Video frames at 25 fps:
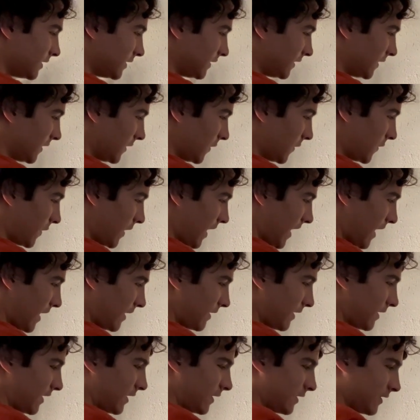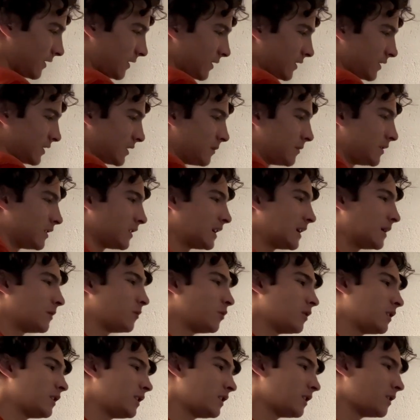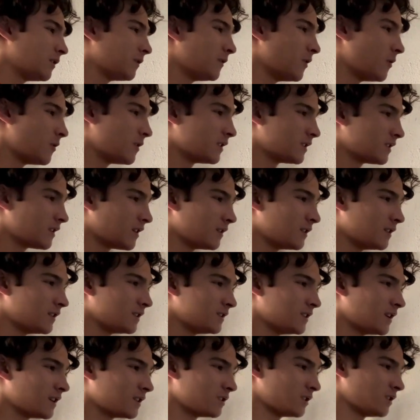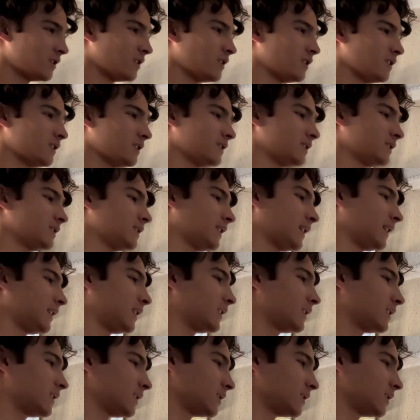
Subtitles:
So something that I'm really gonna focus on this next year is like